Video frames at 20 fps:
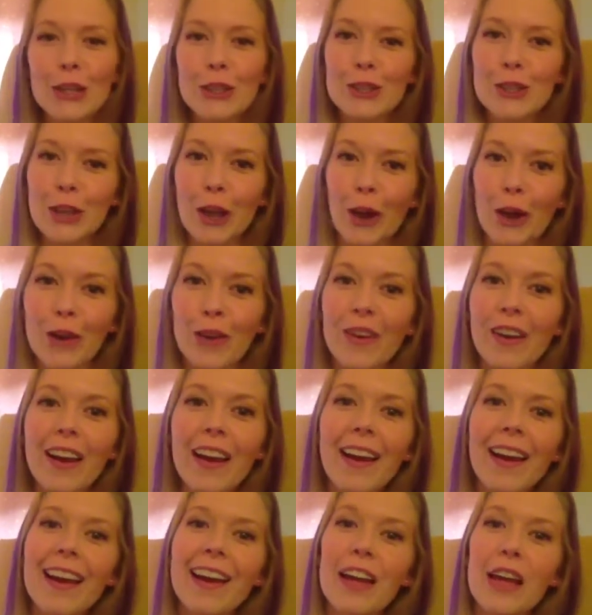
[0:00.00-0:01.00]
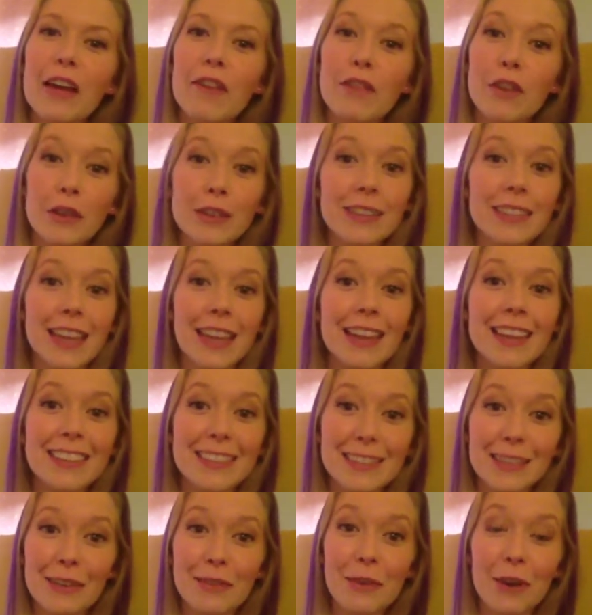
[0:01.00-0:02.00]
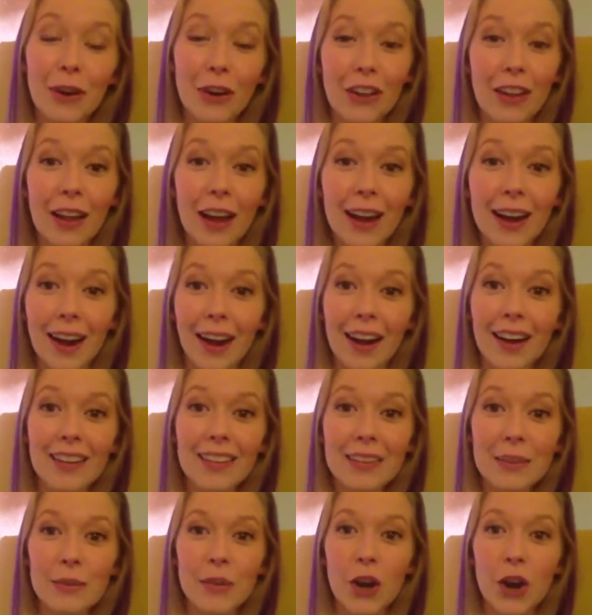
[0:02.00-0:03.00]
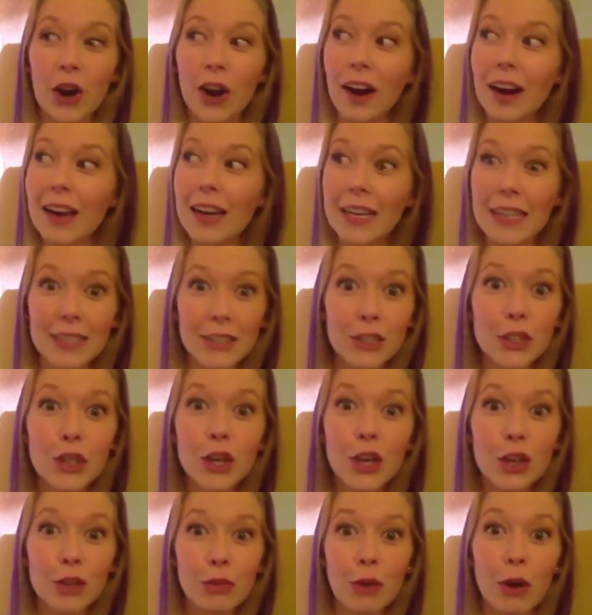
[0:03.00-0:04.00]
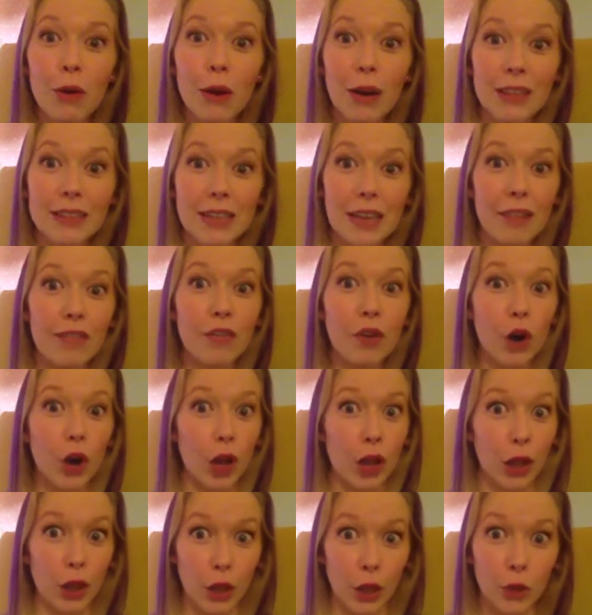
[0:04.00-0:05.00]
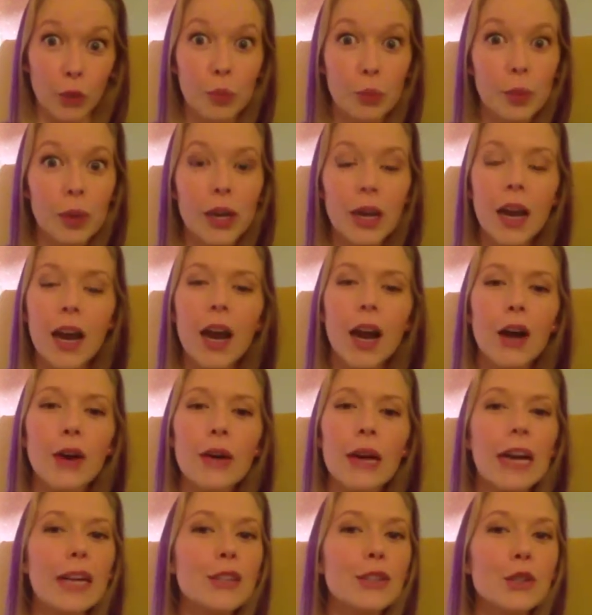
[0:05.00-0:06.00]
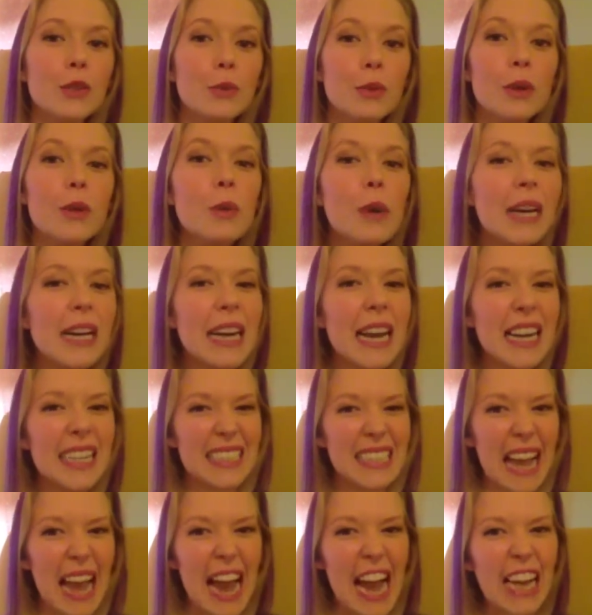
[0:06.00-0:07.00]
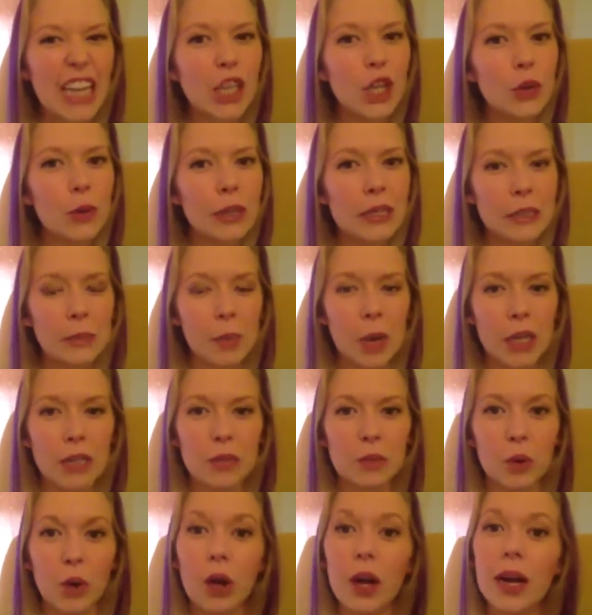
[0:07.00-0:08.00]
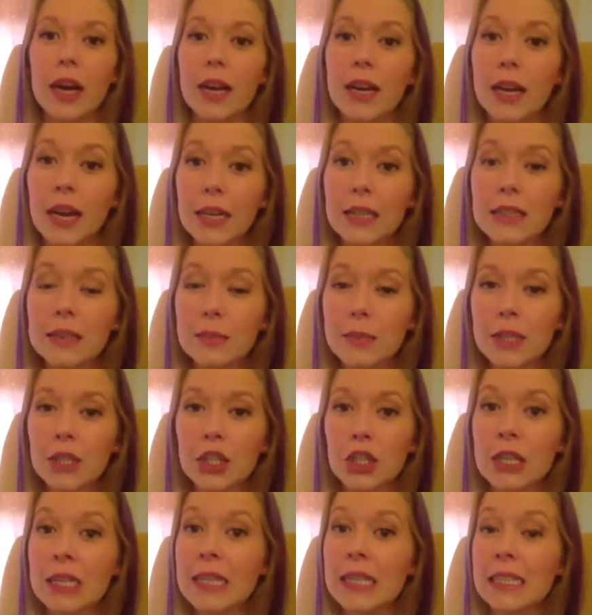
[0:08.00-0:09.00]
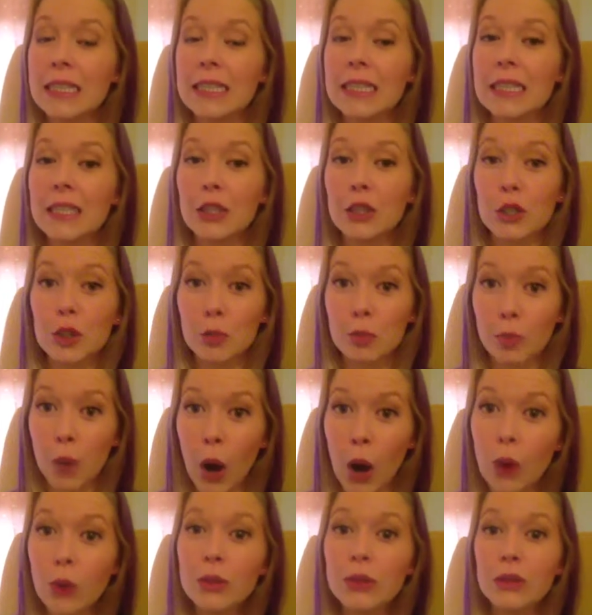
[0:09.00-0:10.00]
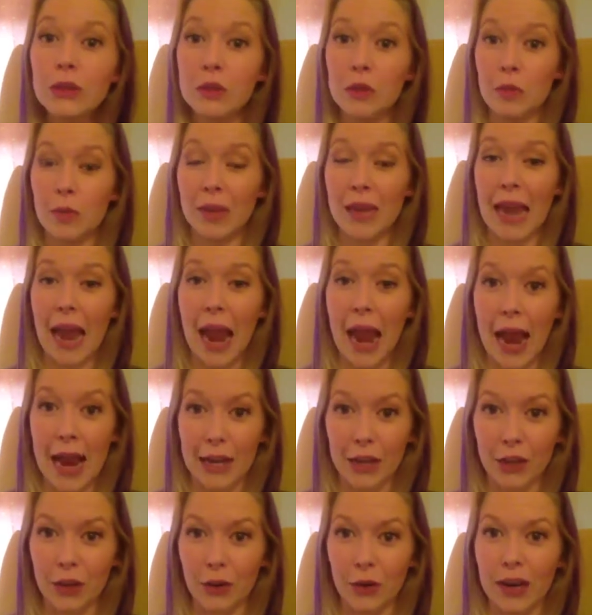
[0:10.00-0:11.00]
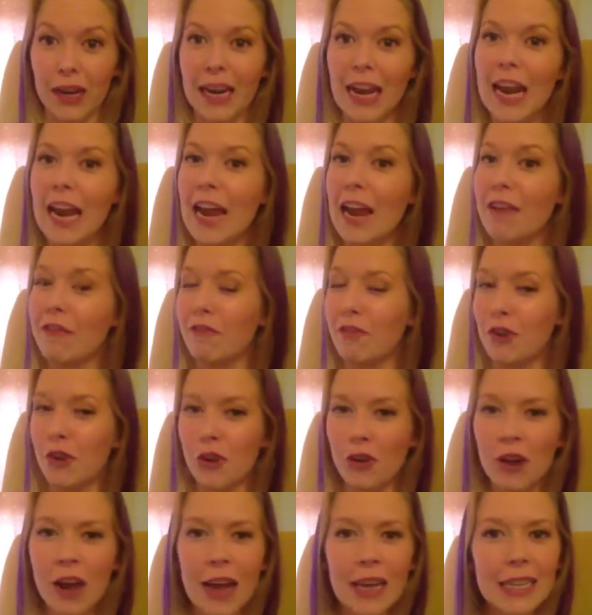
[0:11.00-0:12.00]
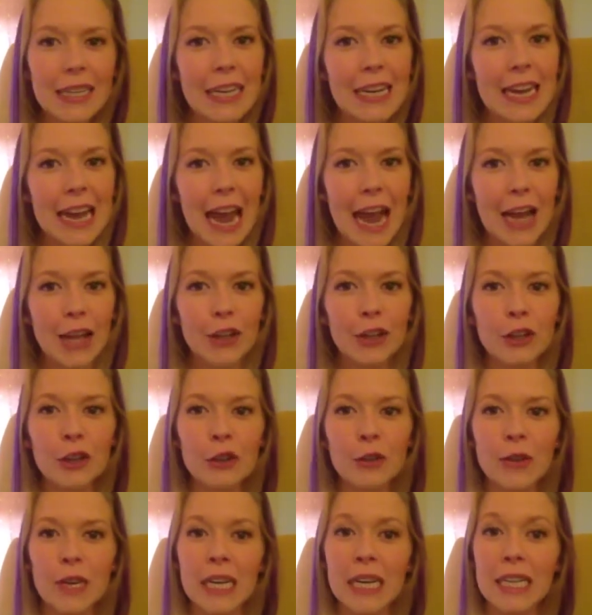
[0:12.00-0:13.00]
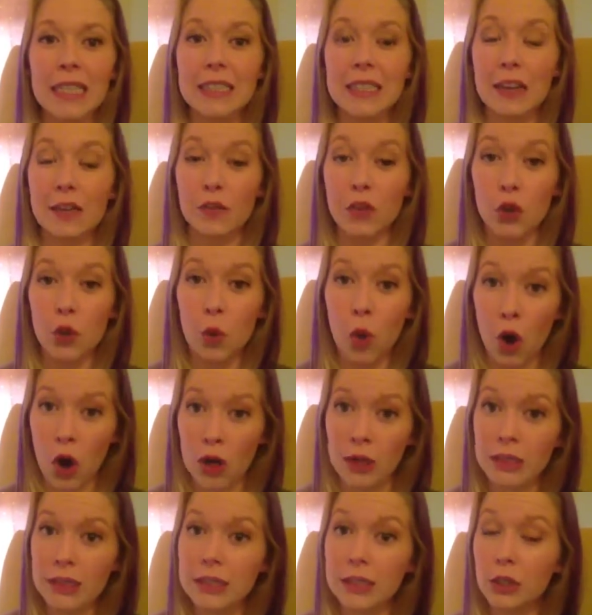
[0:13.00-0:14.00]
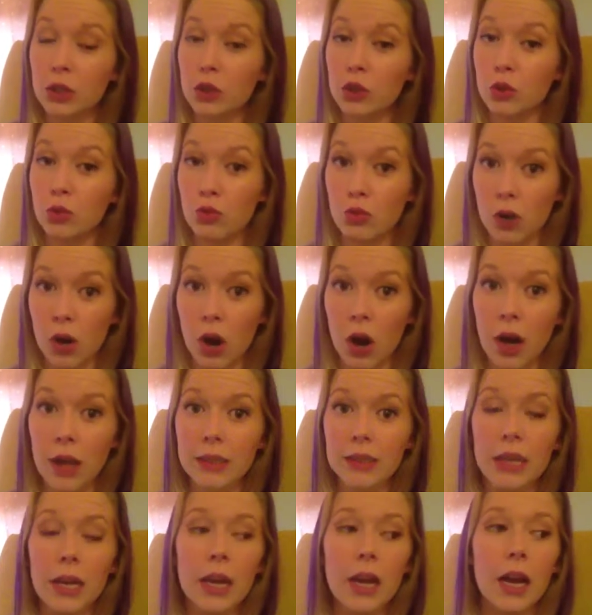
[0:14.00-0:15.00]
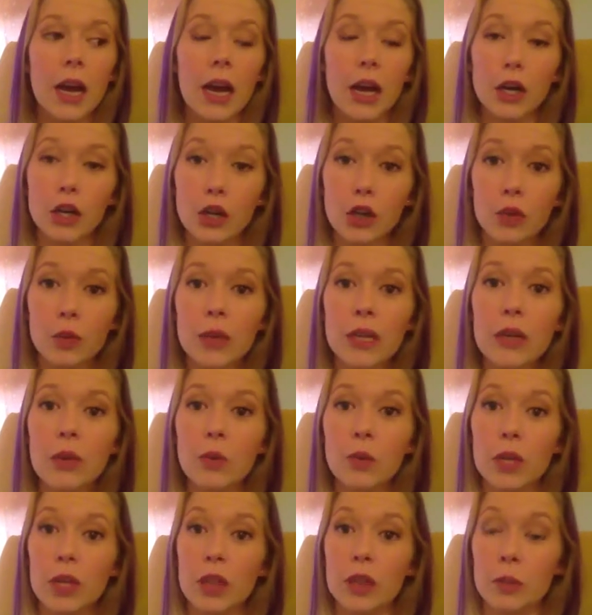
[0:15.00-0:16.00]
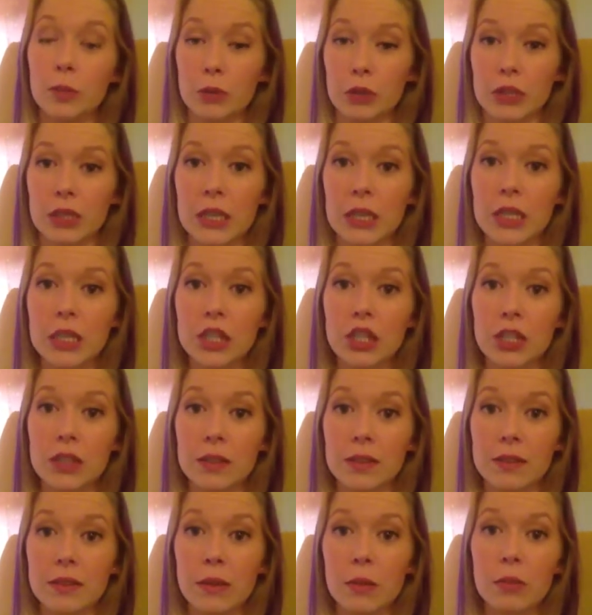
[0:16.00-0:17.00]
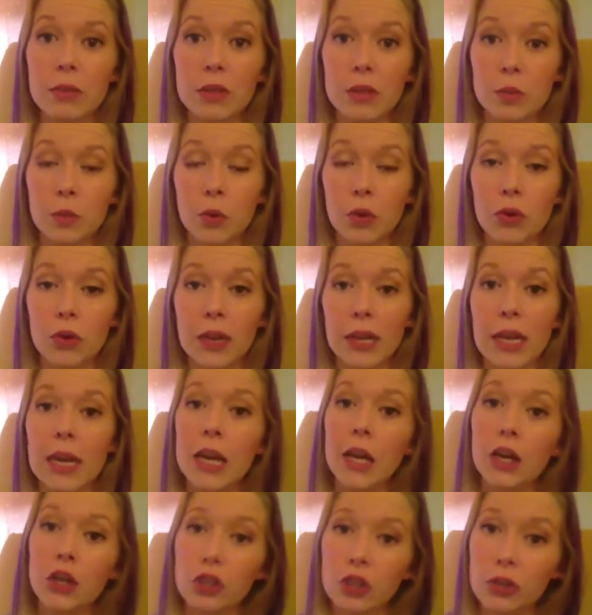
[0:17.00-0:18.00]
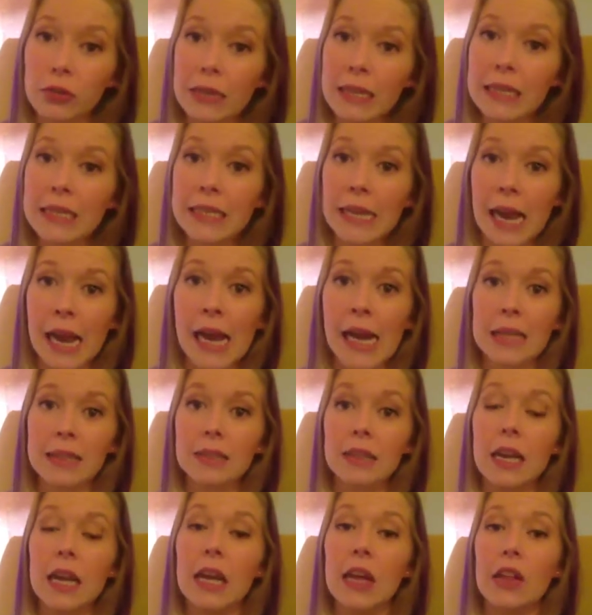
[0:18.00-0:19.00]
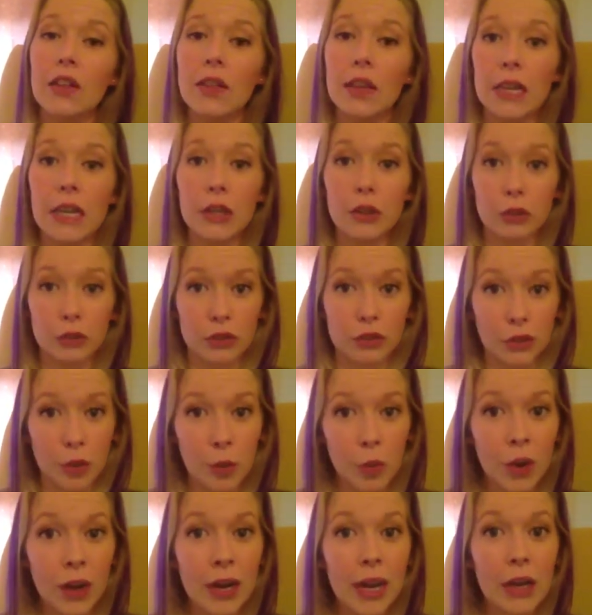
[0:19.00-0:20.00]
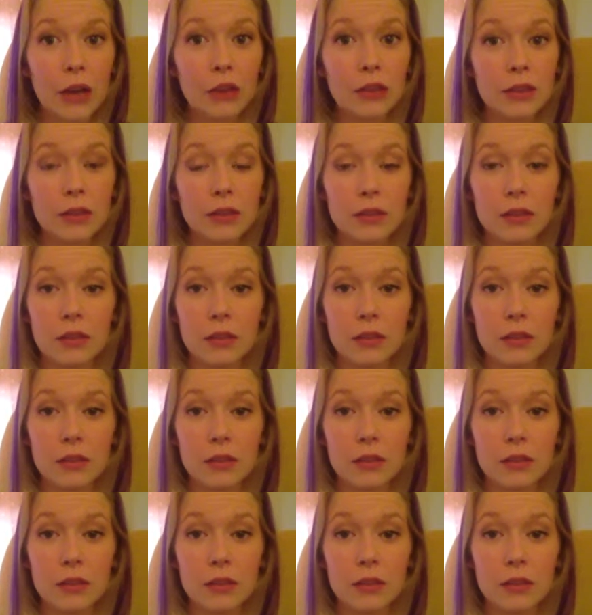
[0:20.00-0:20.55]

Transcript: So, if you tell us that we're a lot higher than we are, it's going to throw our day for a loop. Okay, so we want it as accurate as possible. Not to mention, it's supposed to be accurate. If you're not getting accurate readings, if you honestly do not agree with the percentages that someone is pulling, you need to ask that either someone else